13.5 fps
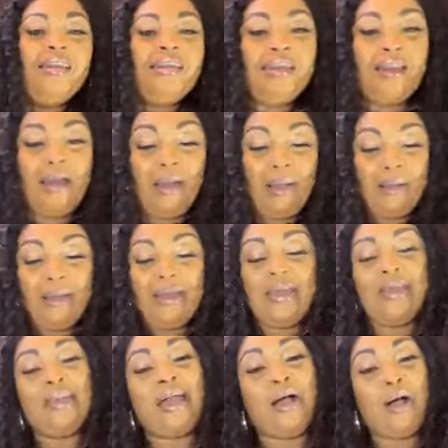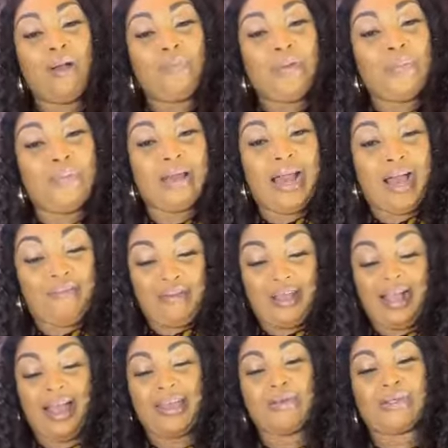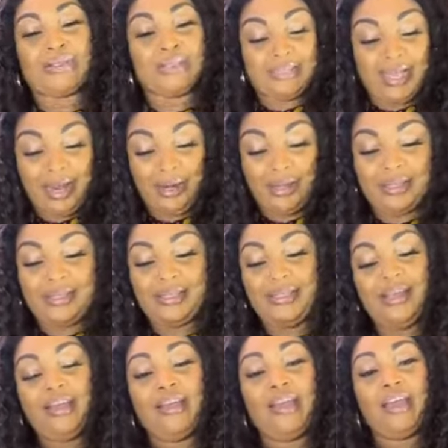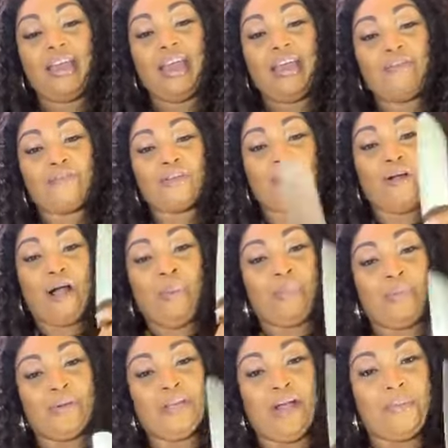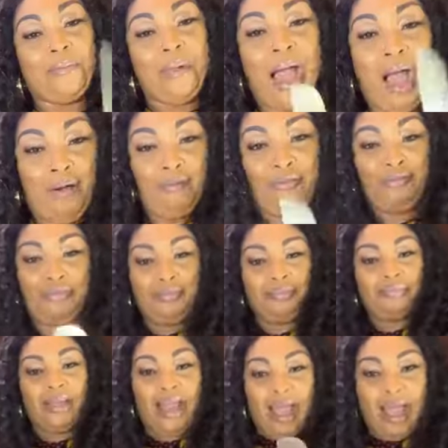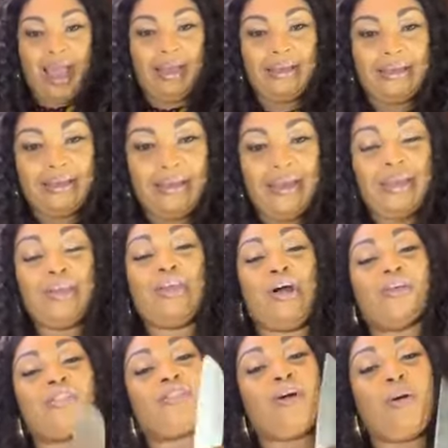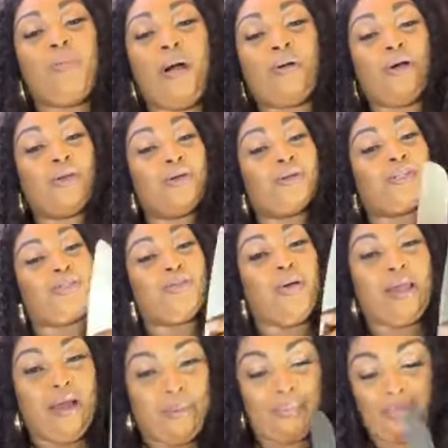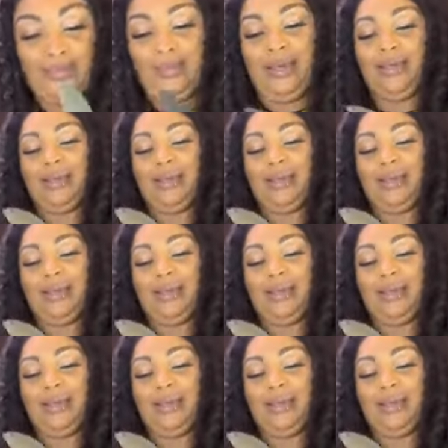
You know, the old people in Africa used to tell us, if you open your mouth, huh? Your stomach gonna swell up.